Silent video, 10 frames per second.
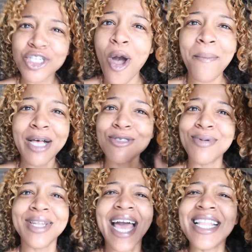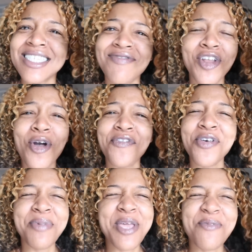y'all might as well like this video
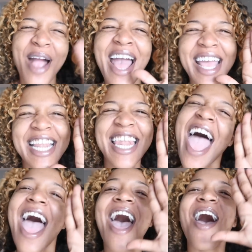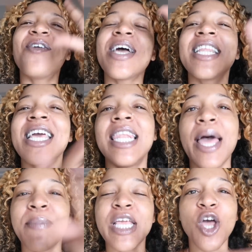for me right now and then
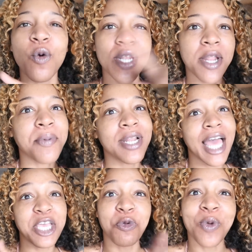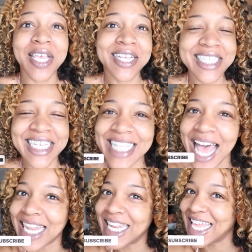let me know what number like you is because
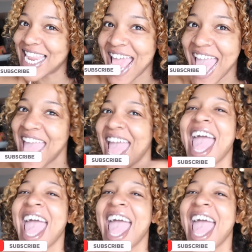I love that.